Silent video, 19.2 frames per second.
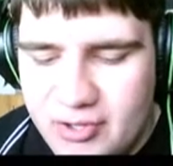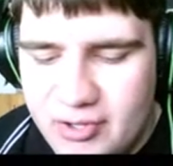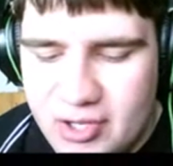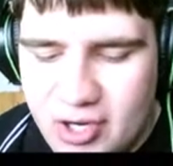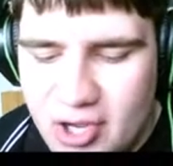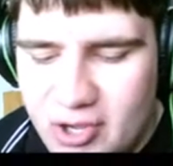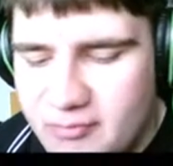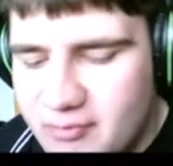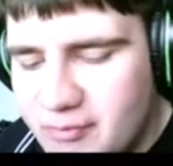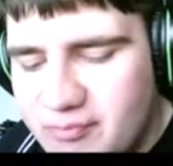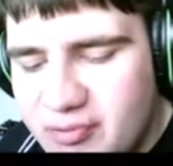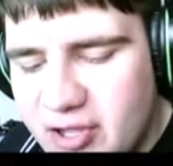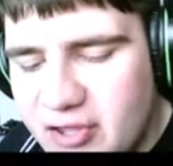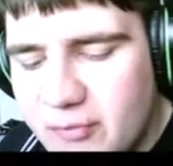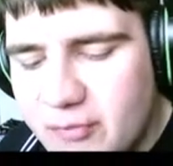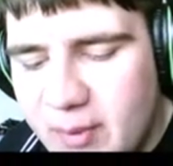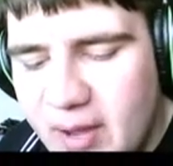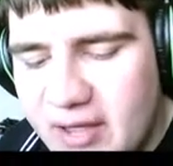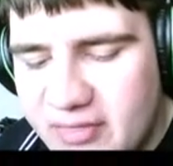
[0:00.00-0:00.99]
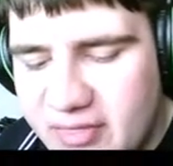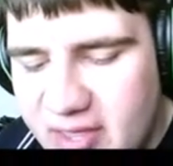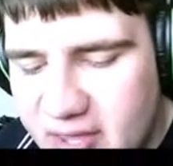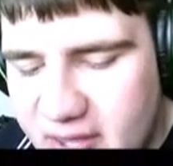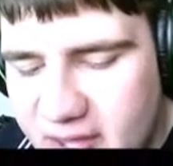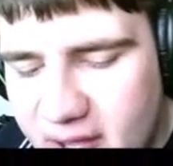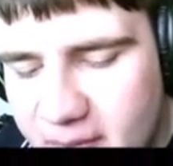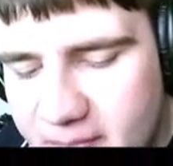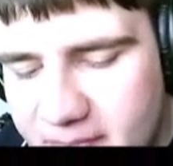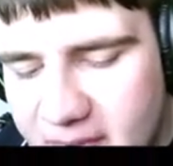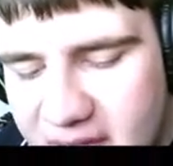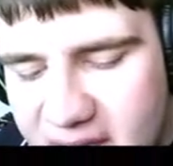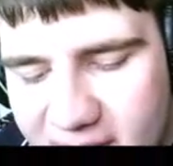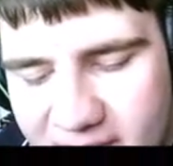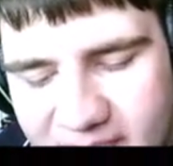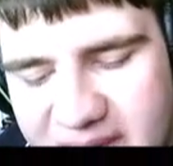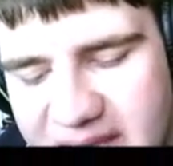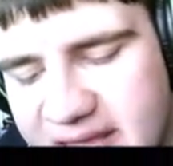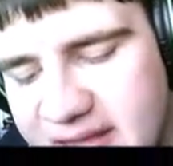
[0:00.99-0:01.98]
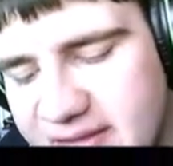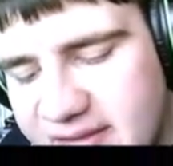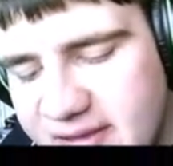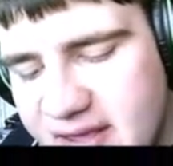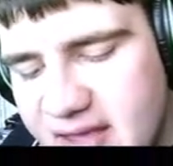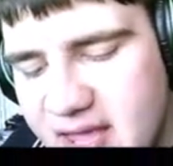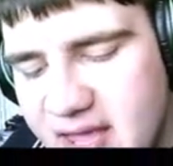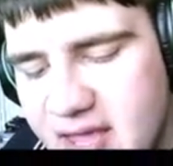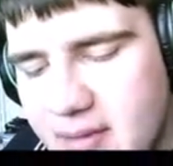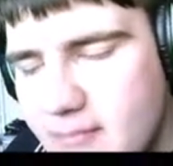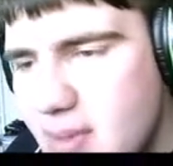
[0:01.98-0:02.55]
you know it brings back the um, PT